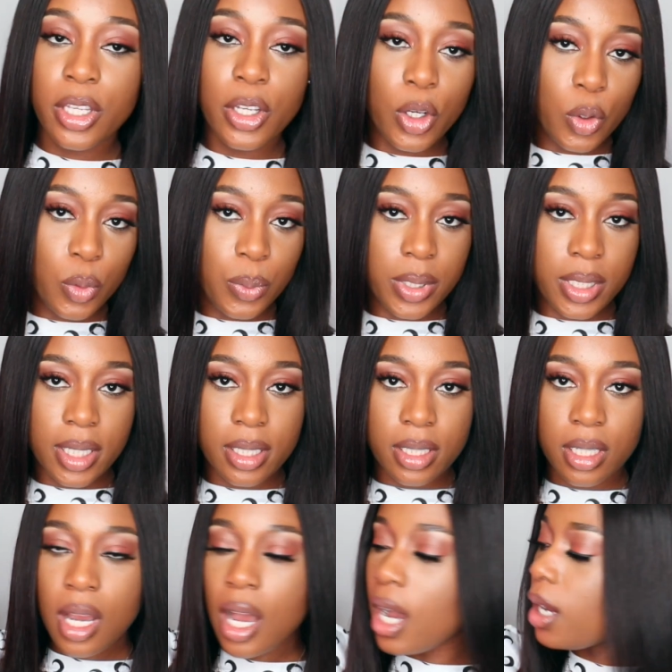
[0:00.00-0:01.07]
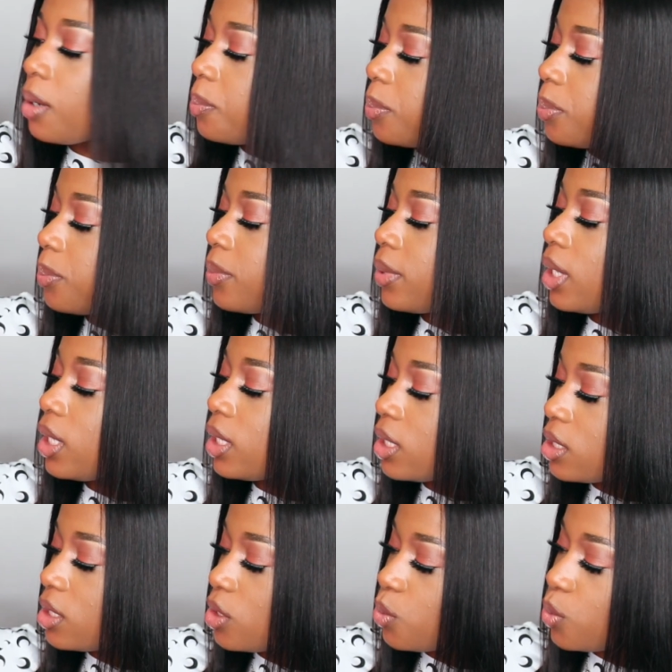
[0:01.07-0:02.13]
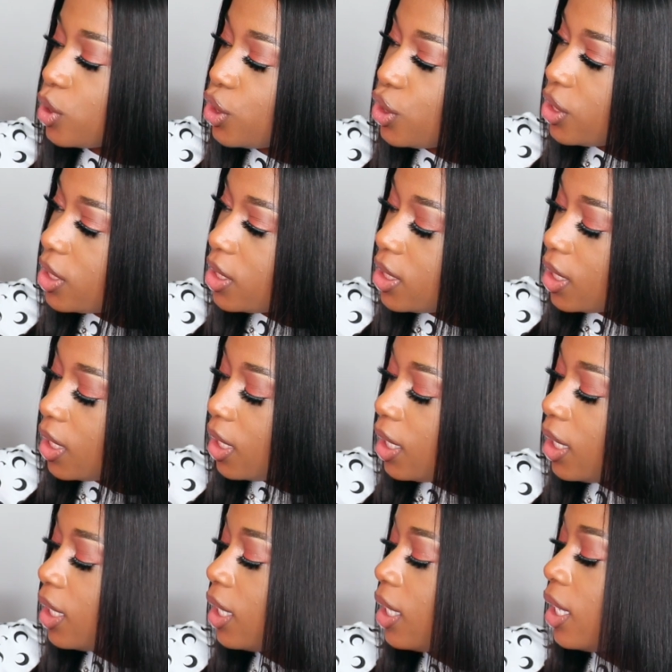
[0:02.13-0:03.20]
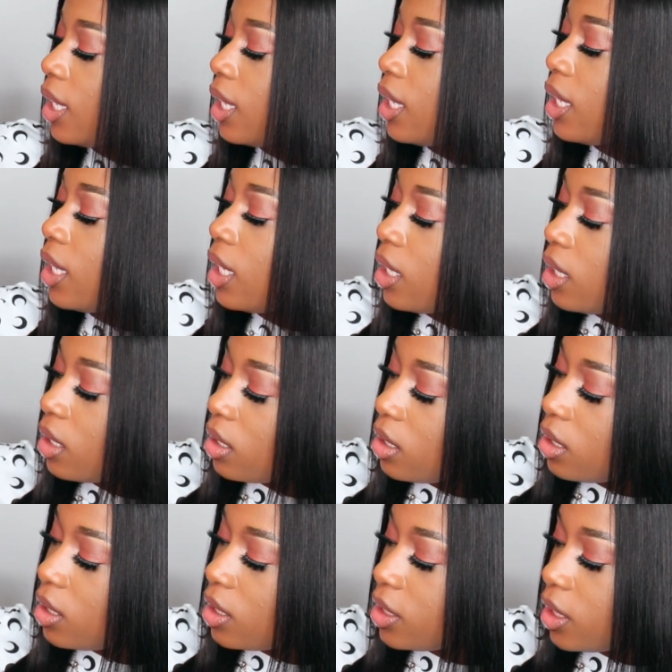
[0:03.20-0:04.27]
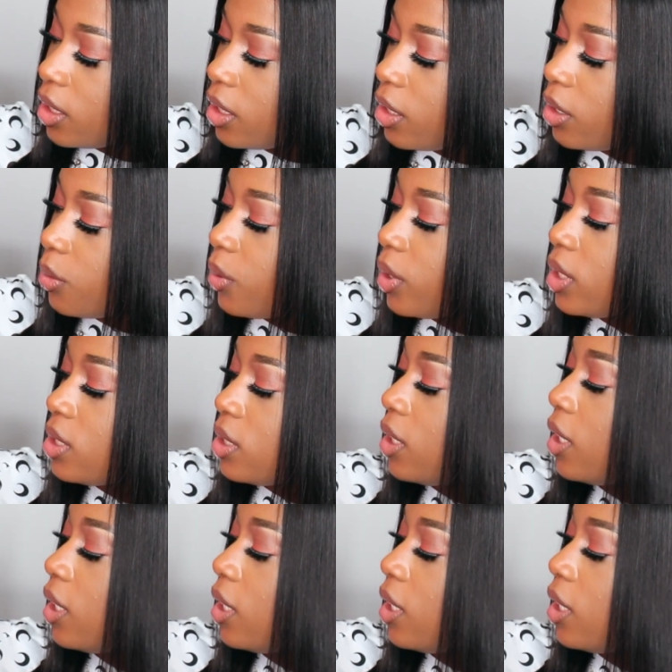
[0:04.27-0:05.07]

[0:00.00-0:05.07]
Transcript: you open it up, this is what you see. Chanel rates in